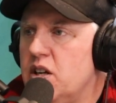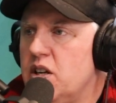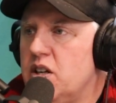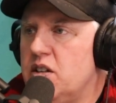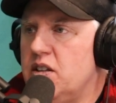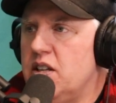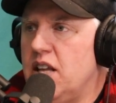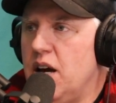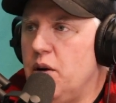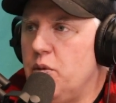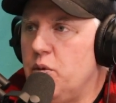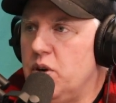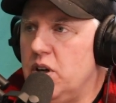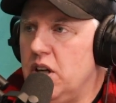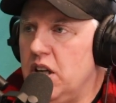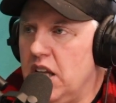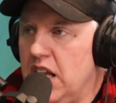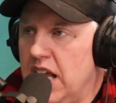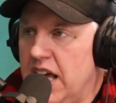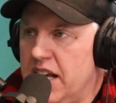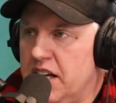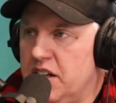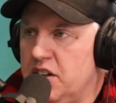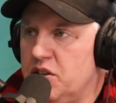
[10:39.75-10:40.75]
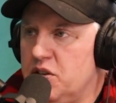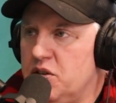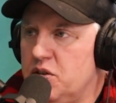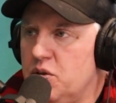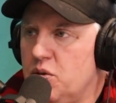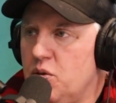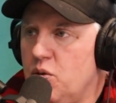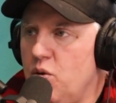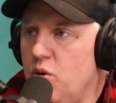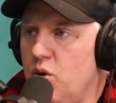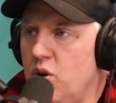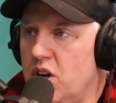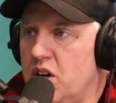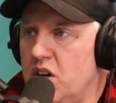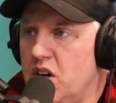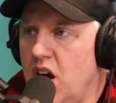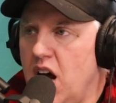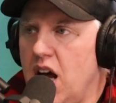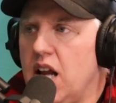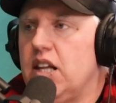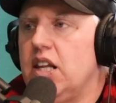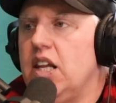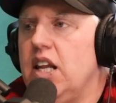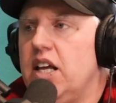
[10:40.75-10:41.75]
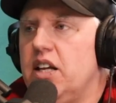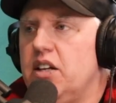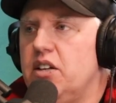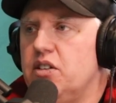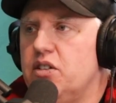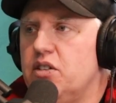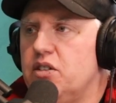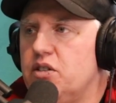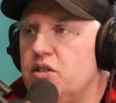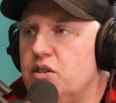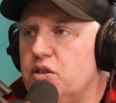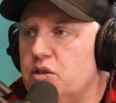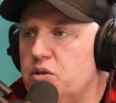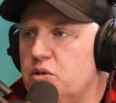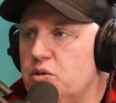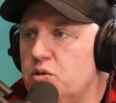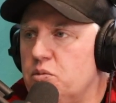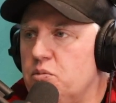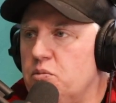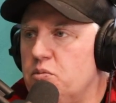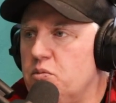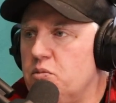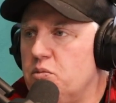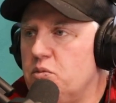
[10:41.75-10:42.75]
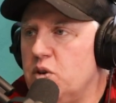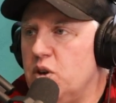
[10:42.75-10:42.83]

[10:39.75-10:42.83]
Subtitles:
that would lend or not lend to,